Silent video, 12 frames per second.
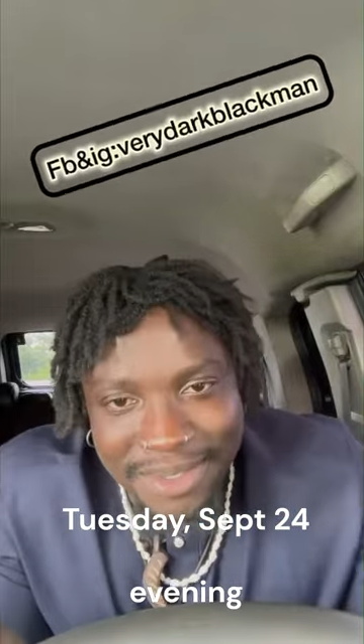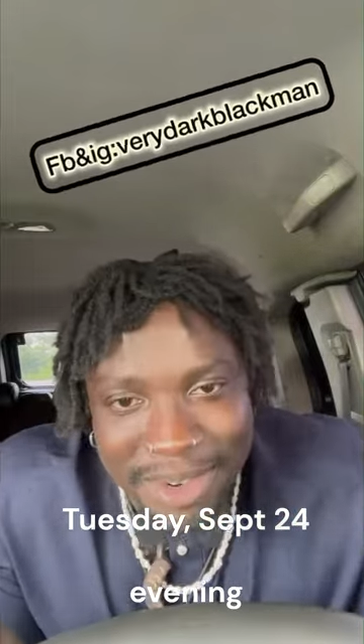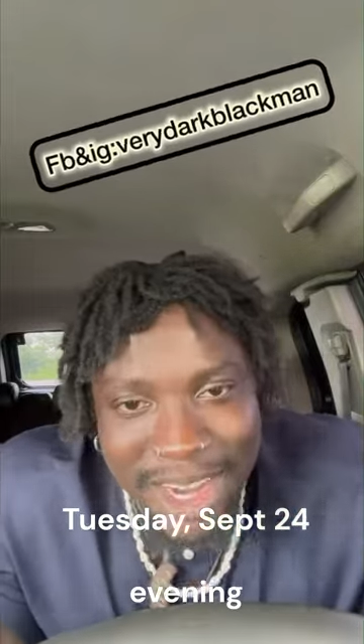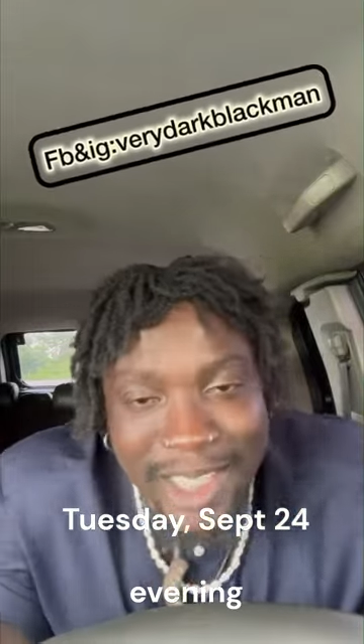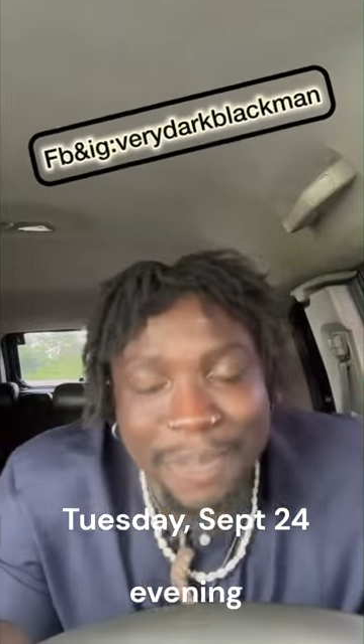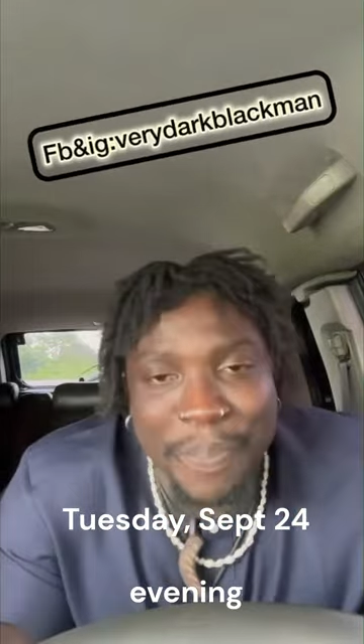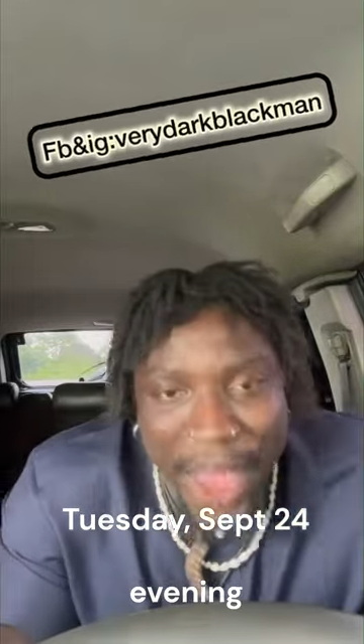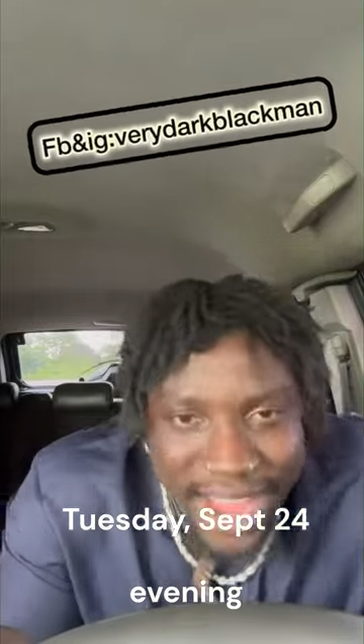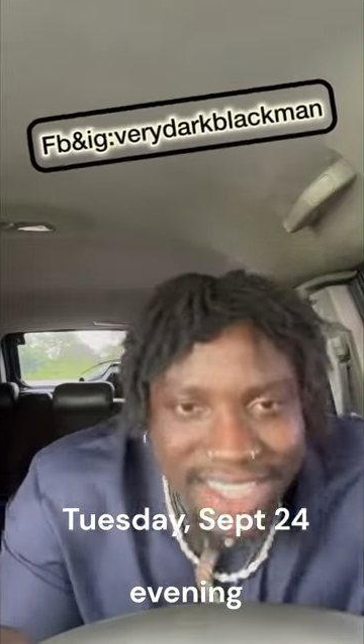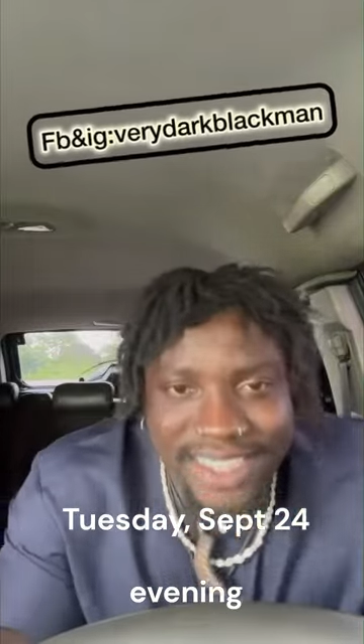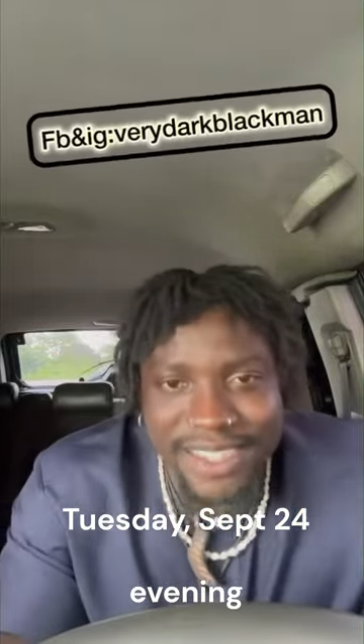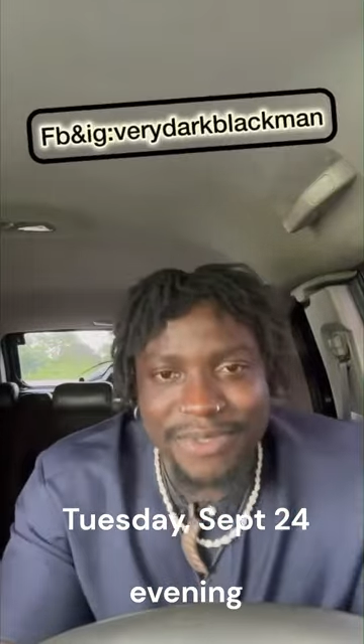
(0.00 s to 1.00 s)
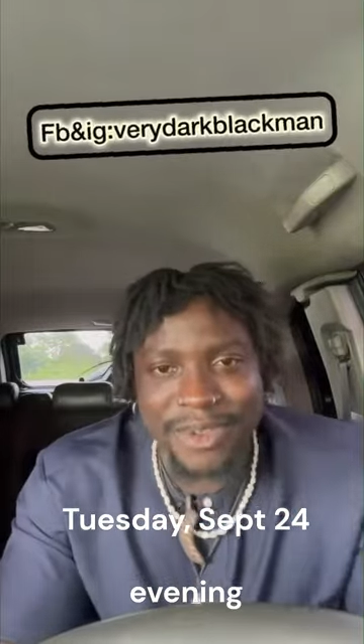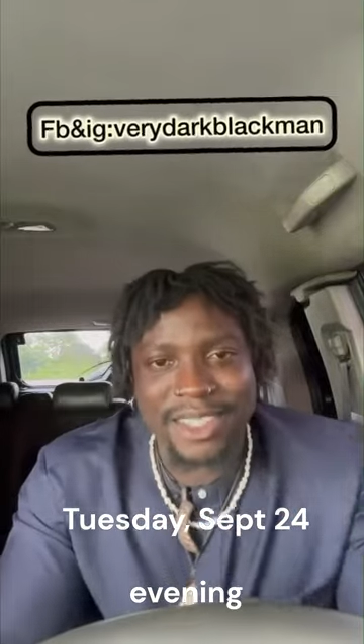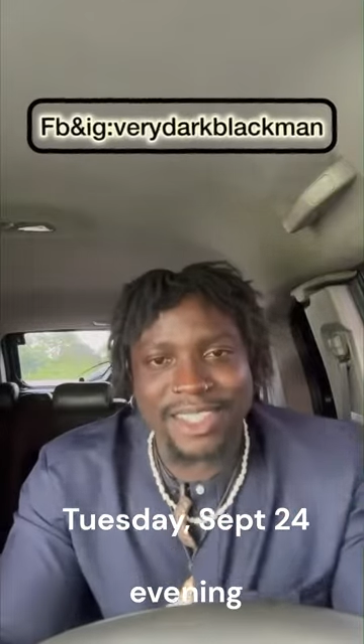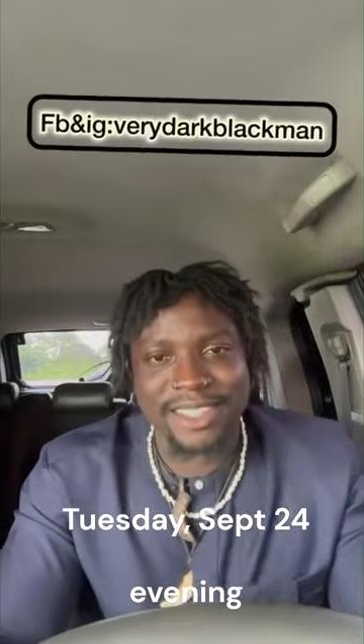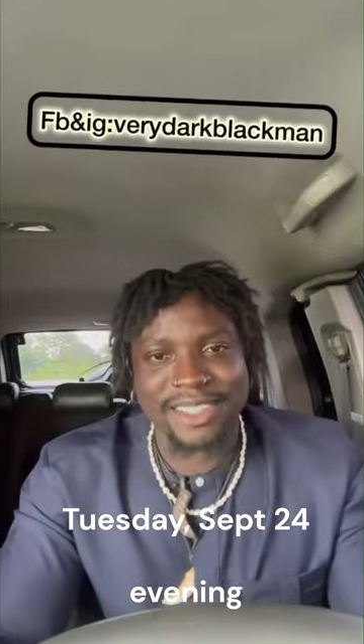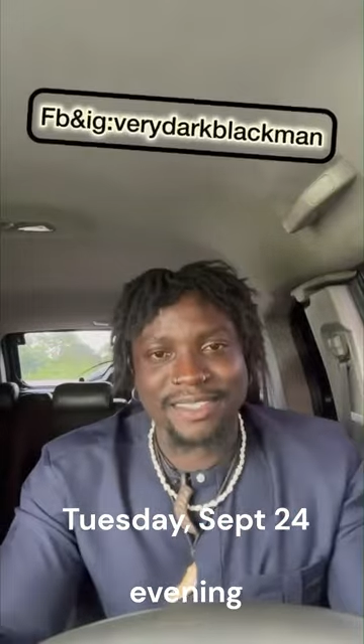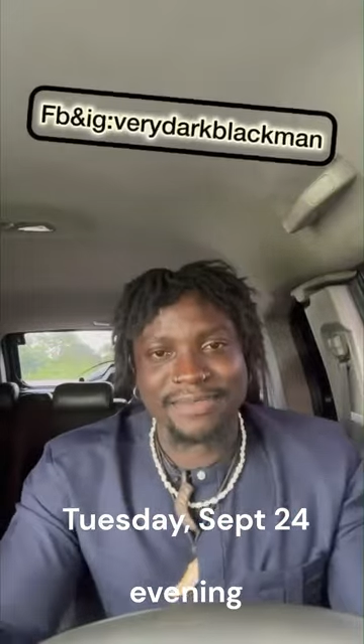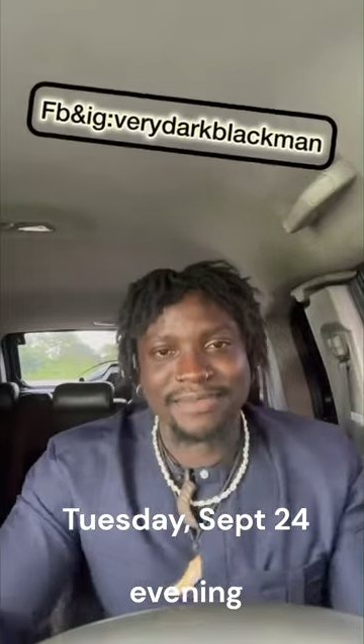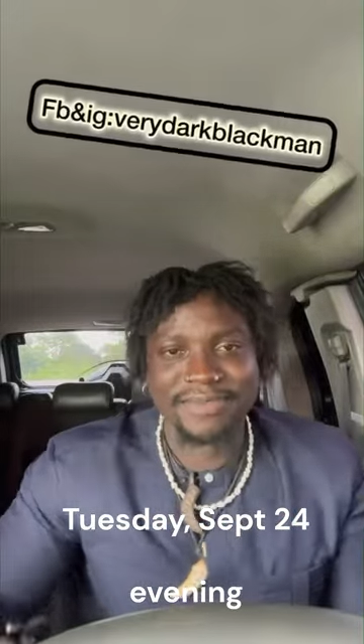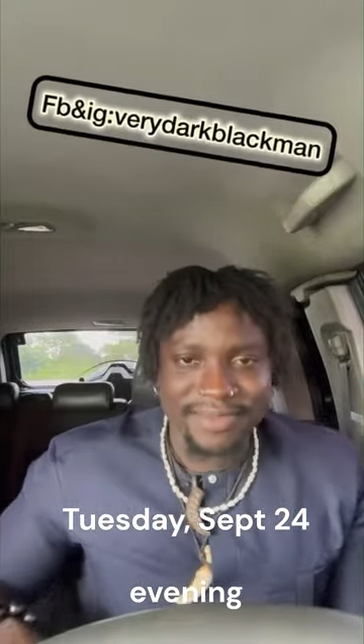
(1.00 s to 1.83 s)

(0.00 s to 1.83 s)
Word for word: Respect for this.